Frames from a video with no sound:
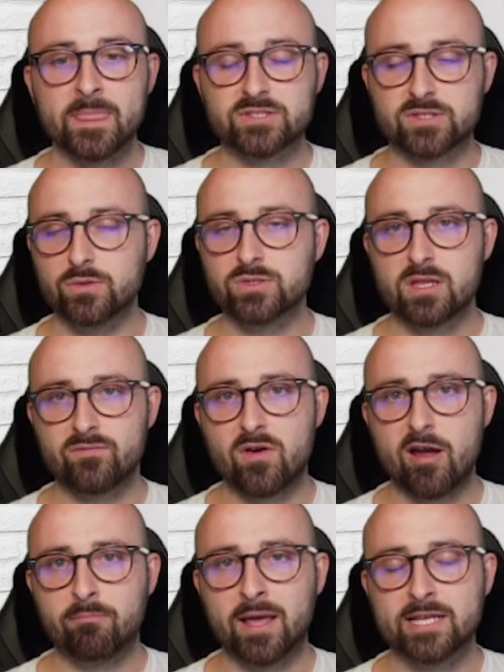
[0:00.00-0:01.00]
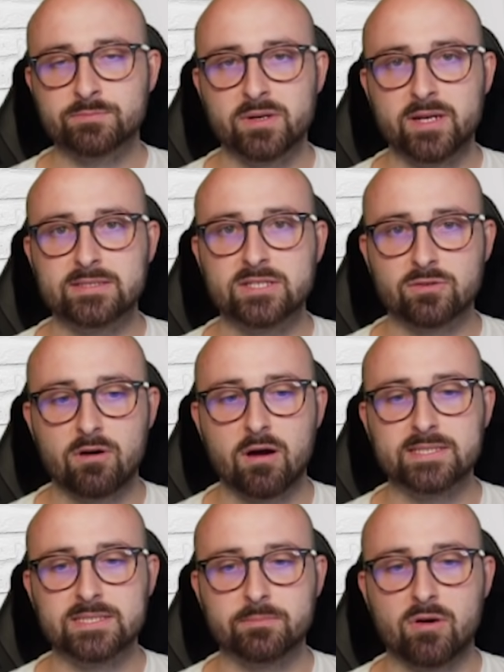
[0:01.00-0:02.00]
So those are the 5 players predicted to
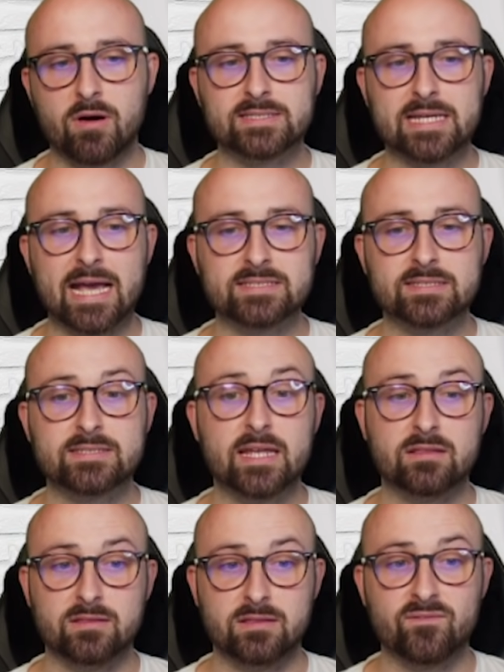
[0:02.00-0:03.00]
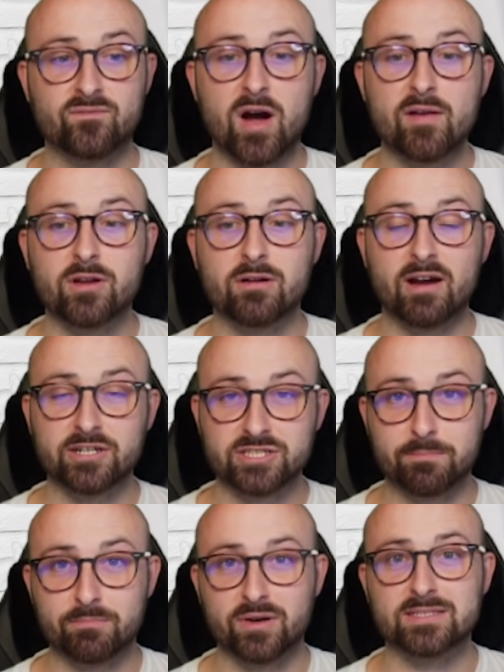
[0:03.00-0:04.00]
rise in price. As I said, the 5 that are
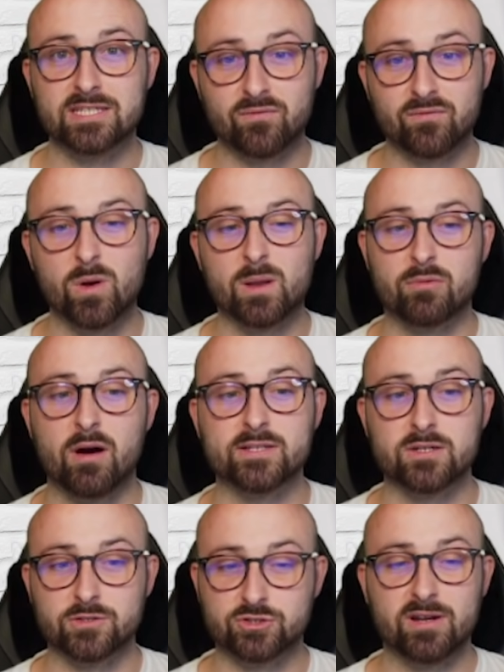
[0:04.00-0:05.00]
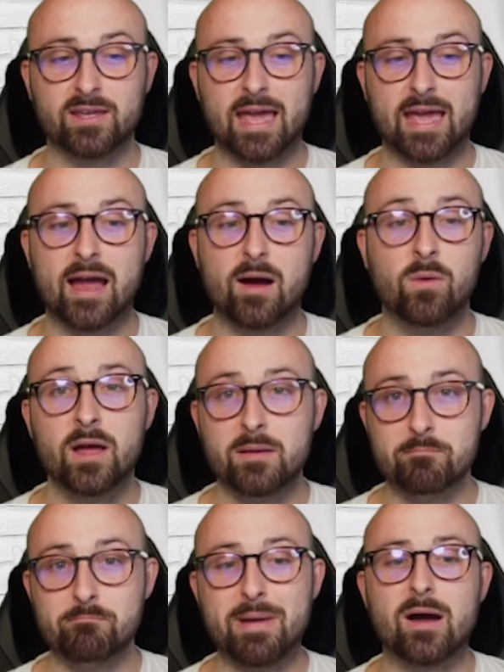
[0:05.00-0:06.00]
actually predicted to fall in price are Trincao,
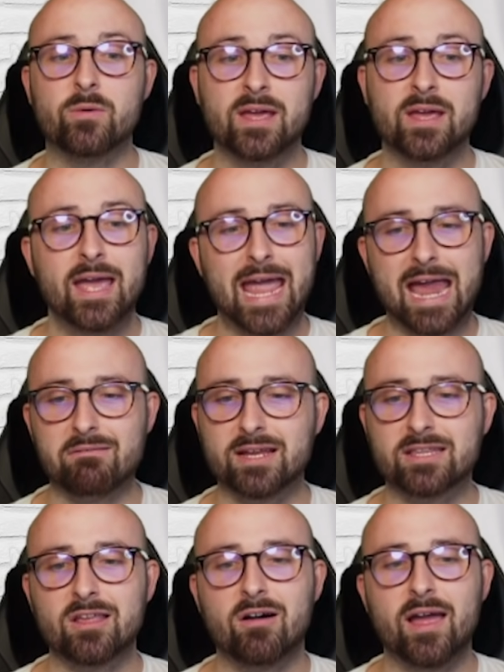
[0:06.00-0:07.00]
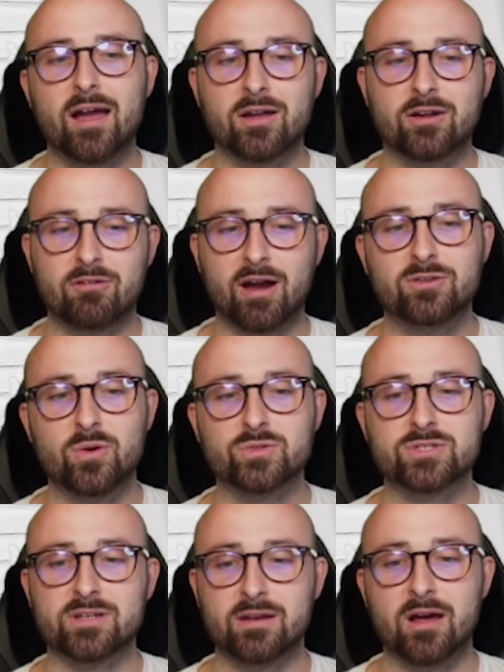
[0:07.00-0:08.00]
Mount, Eric Dyer, Craig
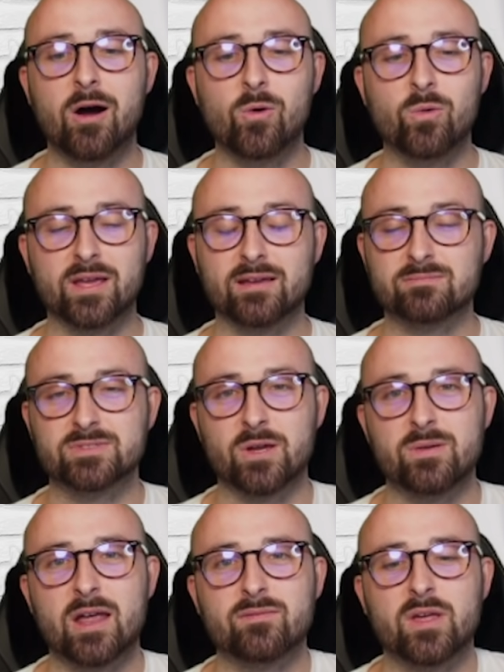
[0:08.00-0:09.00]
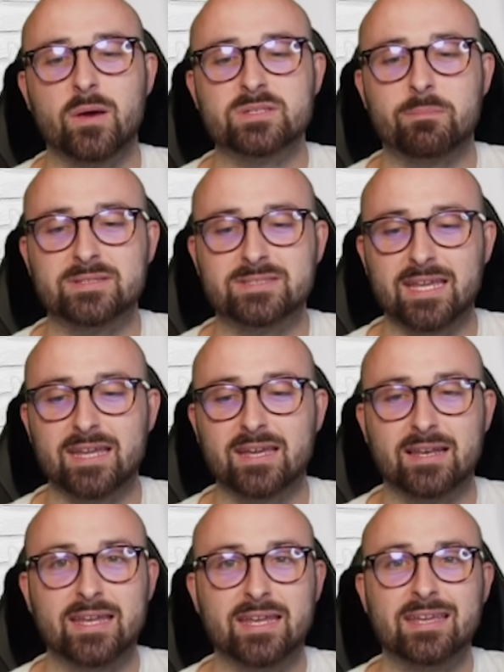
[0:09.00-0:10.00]
Dawson, and Holding. So none of those are
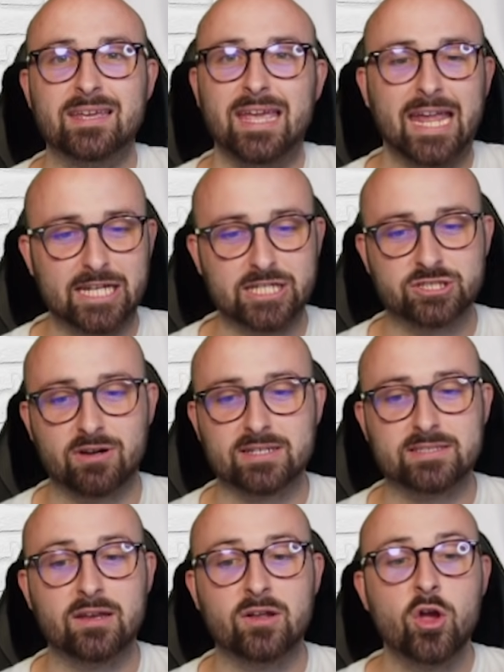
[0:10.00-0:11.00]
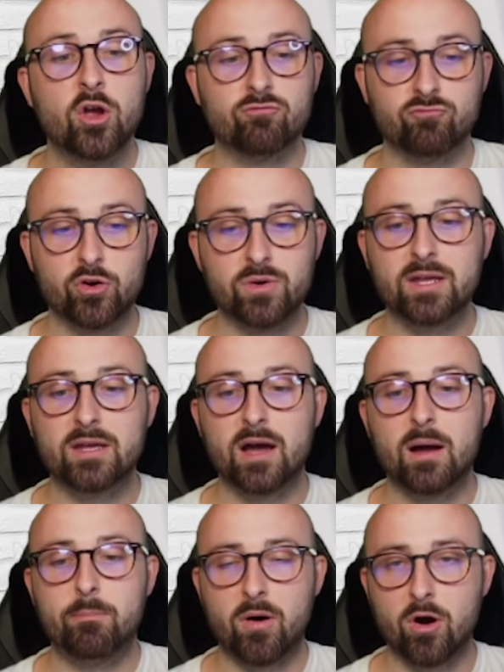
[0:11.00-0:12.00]
particularly interesting.
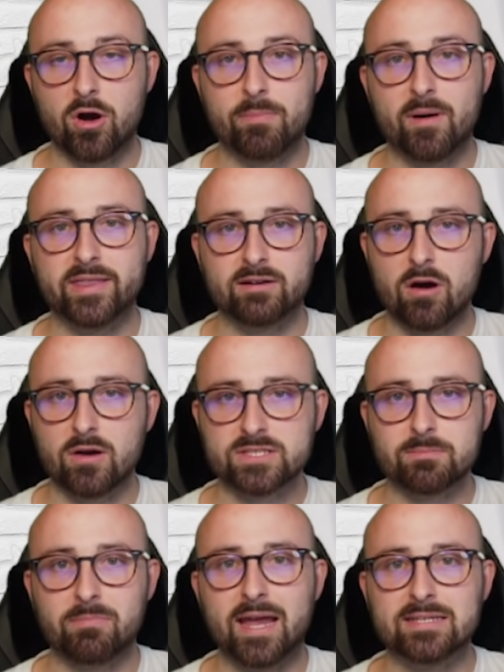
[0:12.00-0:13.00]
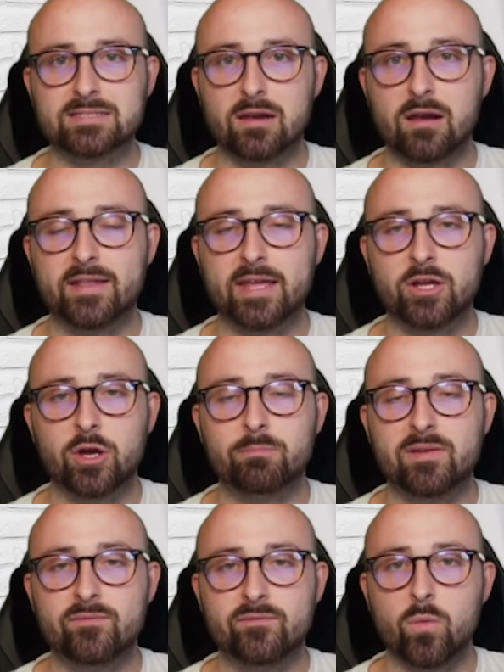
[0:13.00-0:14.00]
Rudiger, Pogba, there are some players that look like they could
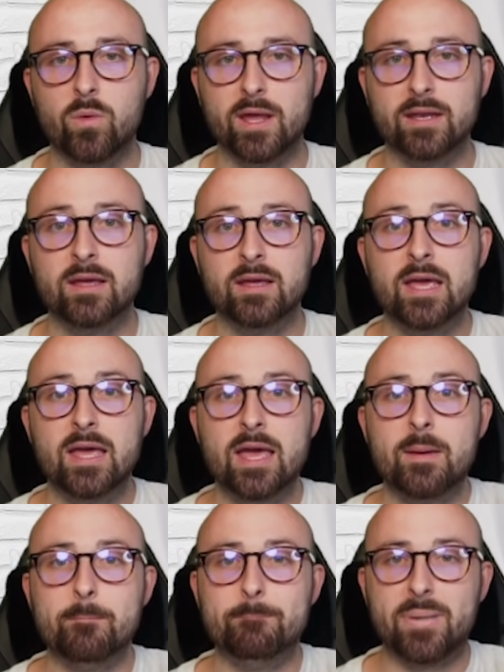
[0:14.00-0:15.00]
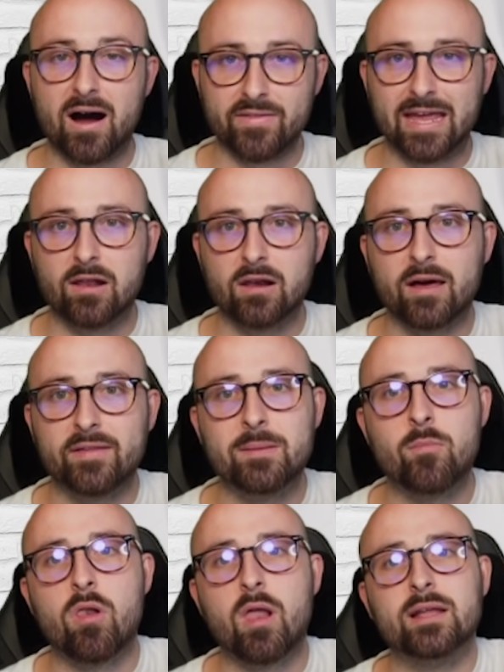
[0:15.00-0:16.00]
be falling, but they look like they're
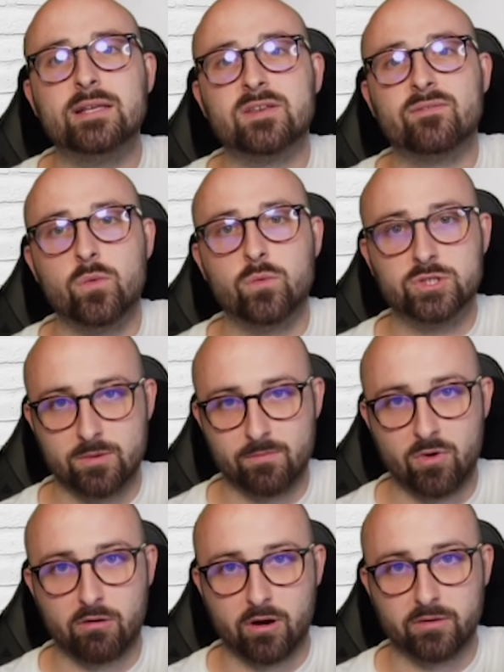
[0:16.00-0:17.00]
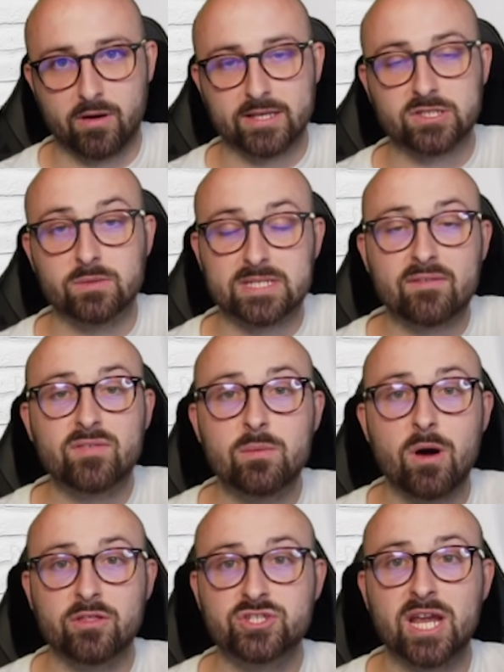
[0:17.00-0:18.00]
more likely to fall tomorrow night. So definitely
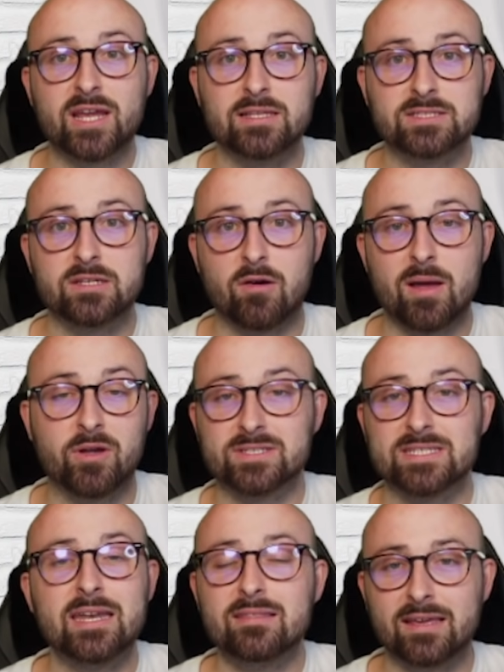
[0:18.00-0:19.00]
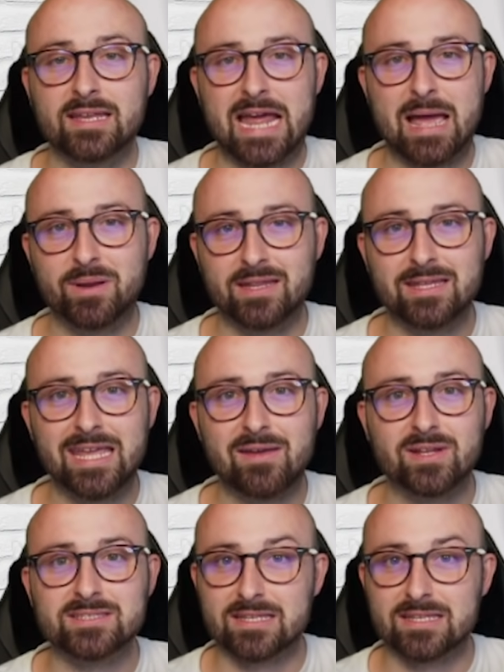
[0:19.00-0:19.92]
worth checking tonight, because anything can happen in the evenings and